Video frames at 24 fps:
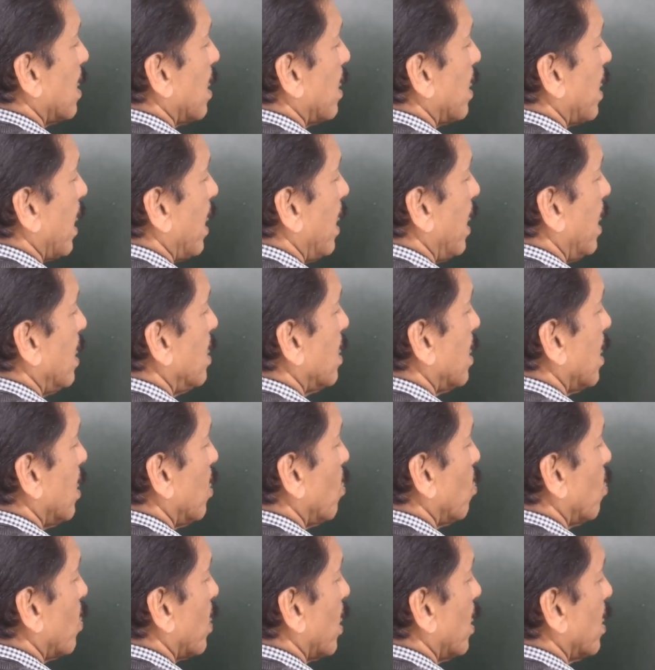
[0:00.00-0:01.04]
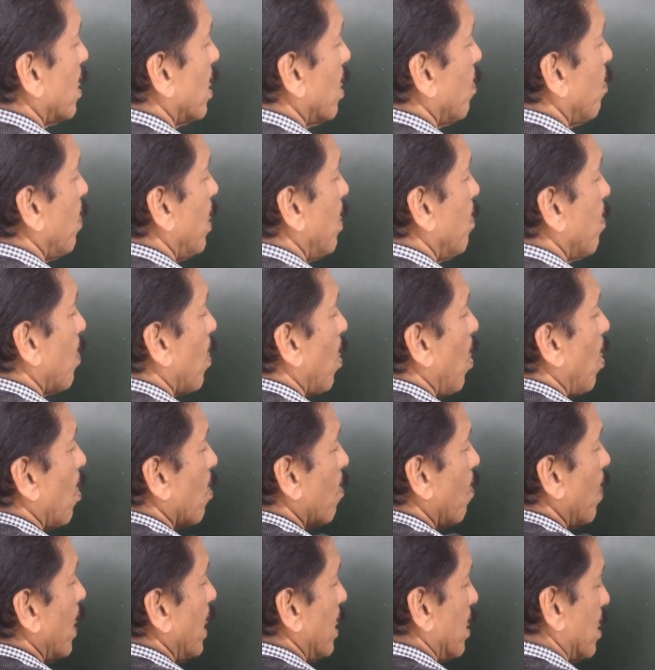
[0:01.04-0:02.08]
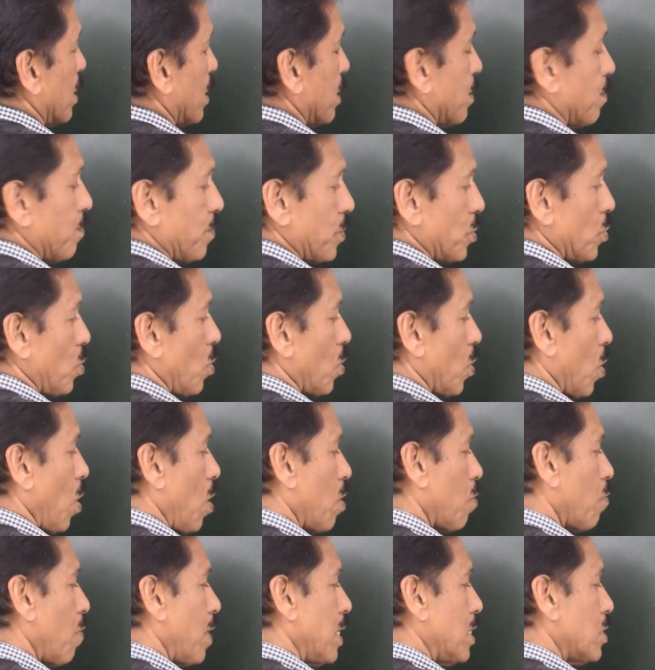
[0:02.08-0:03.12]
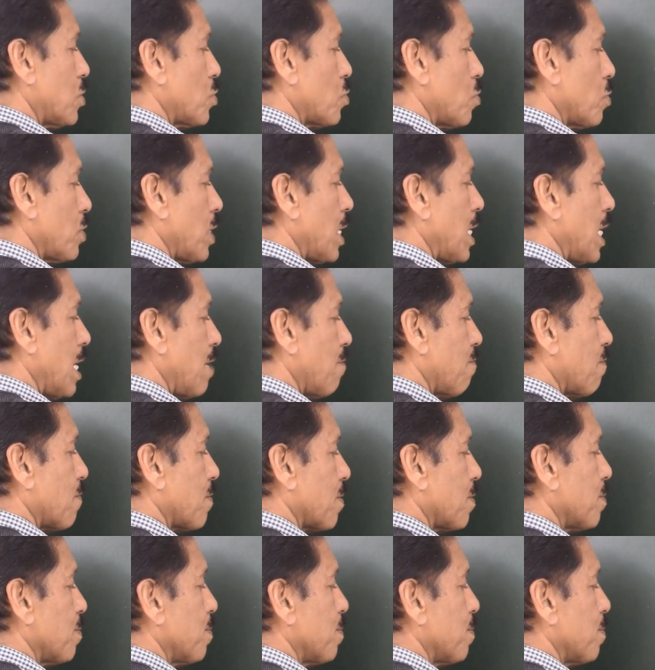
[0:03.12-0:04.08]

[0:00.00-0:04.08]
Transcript: a tendency to turn the beam clockwise. So clockwise to the left